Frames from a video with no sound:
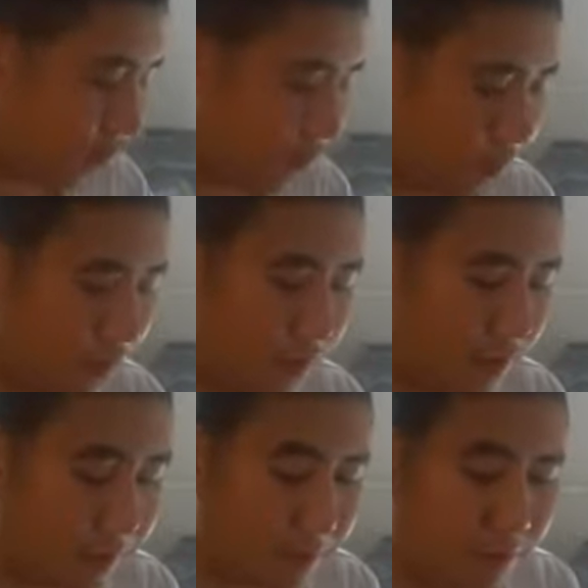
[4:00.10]

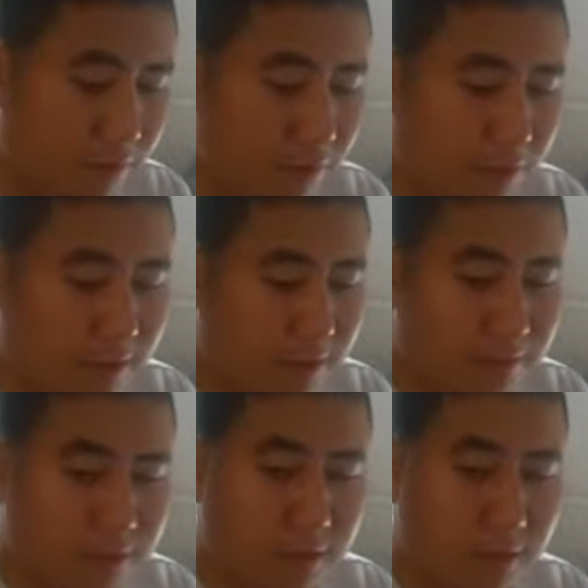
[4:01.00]
blackbacks.
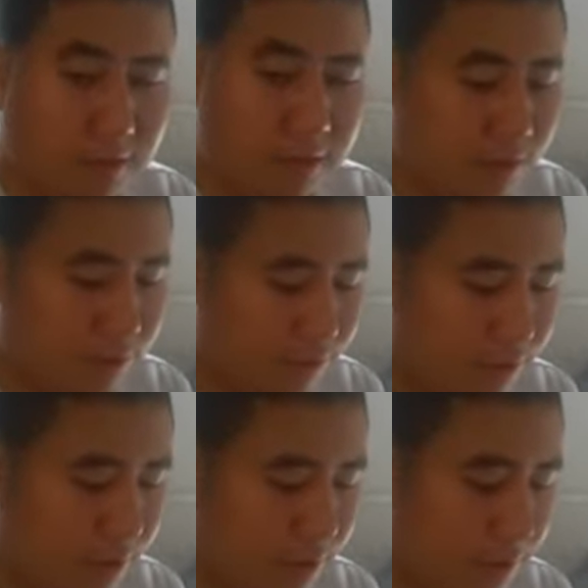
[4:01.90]
I mean, notice how
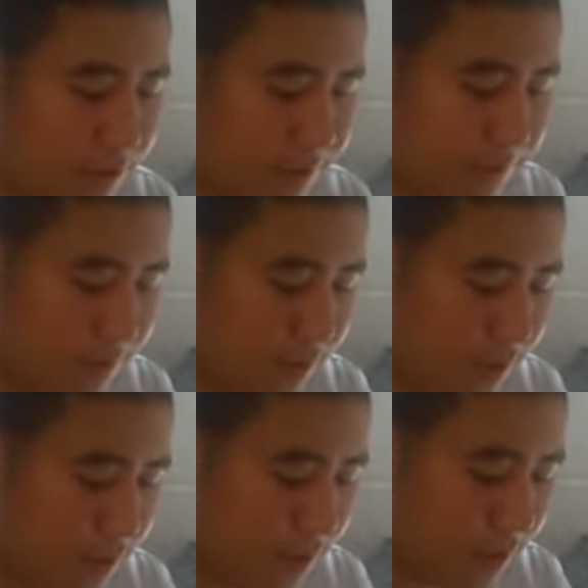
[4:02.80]
slatish
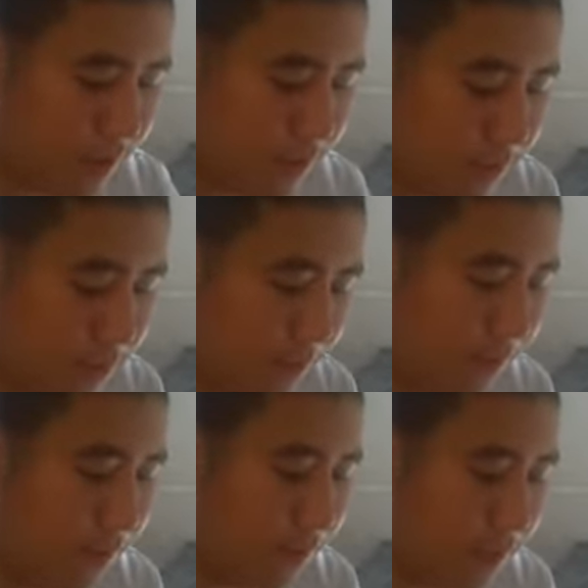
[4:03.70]
greyish
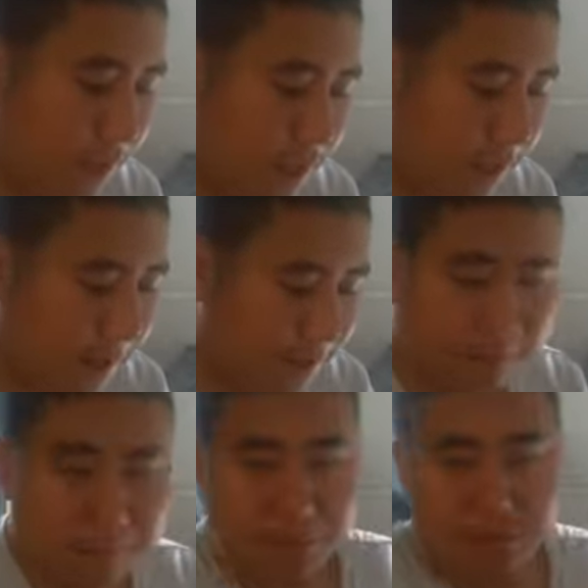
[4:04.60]
are they as well.
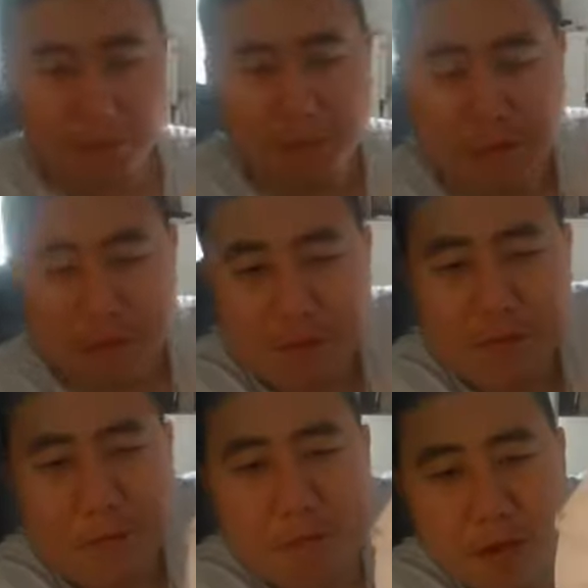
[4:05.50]

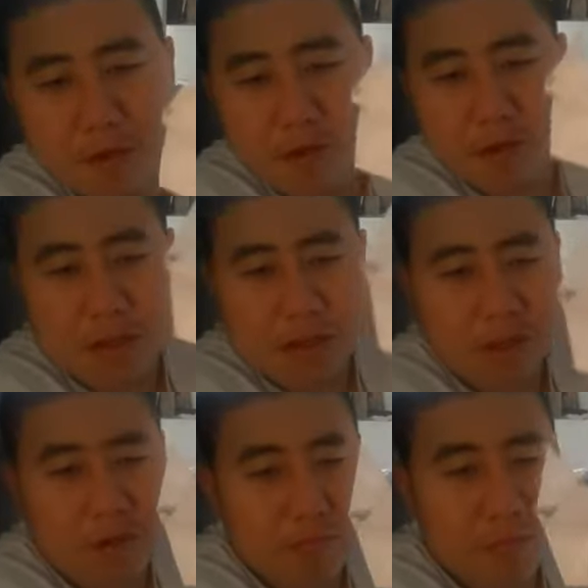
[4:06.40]
Some people told me they
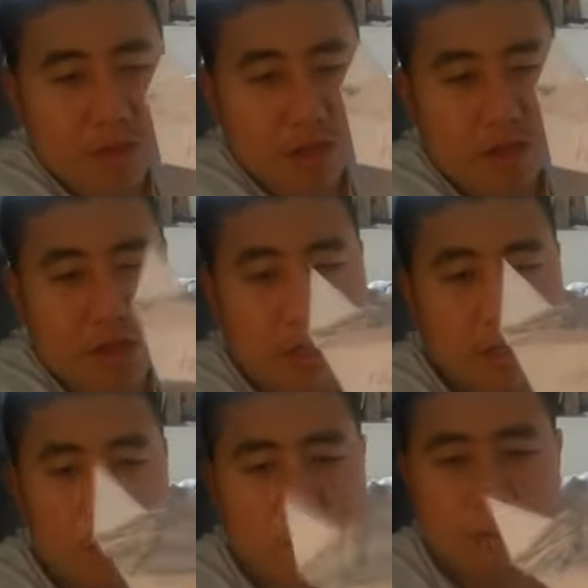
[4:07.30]
often appear like
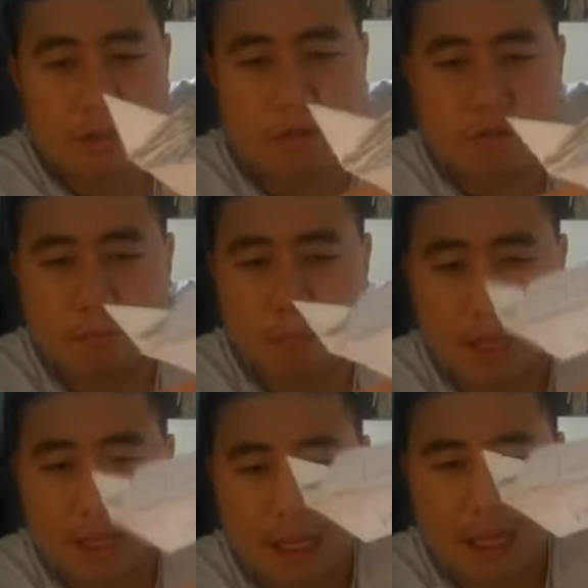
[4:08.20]
a
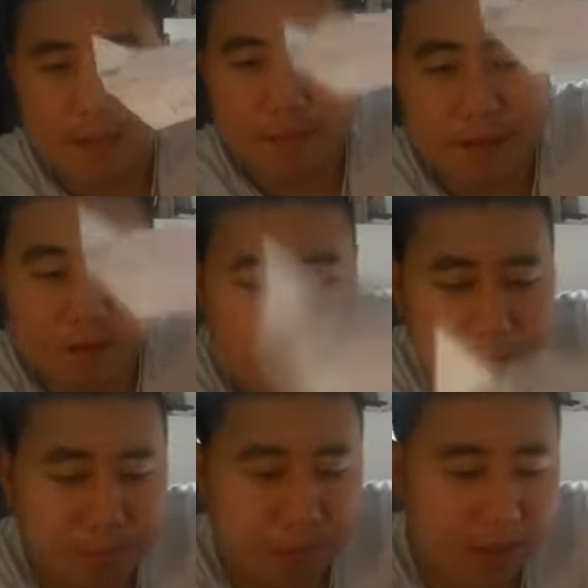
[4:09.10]
charcoaly sort of
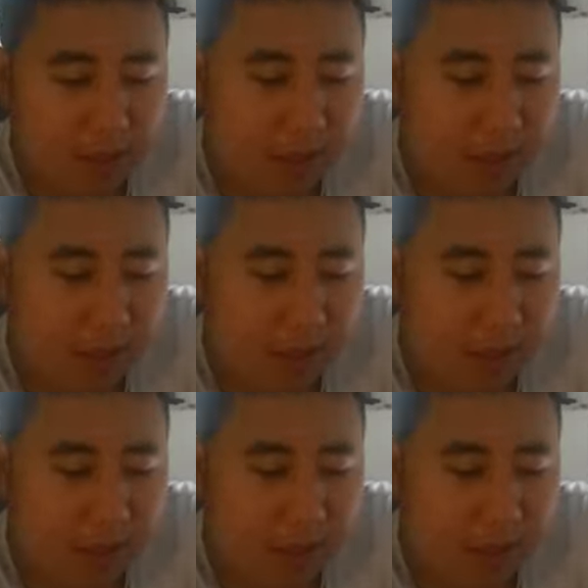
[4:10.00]
black,